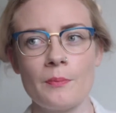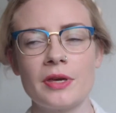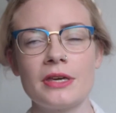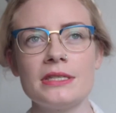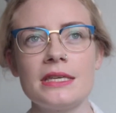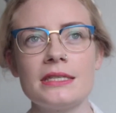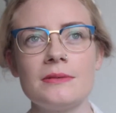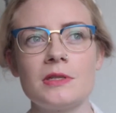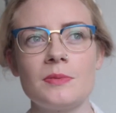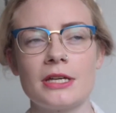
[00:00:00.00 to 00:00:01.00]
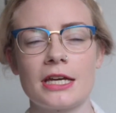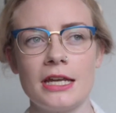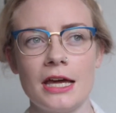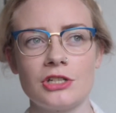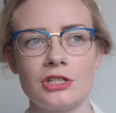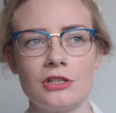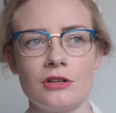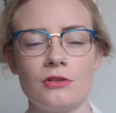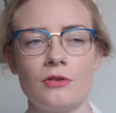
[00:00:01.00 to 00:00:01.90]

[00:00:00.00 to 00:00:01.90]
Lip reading: because there seems to be a connection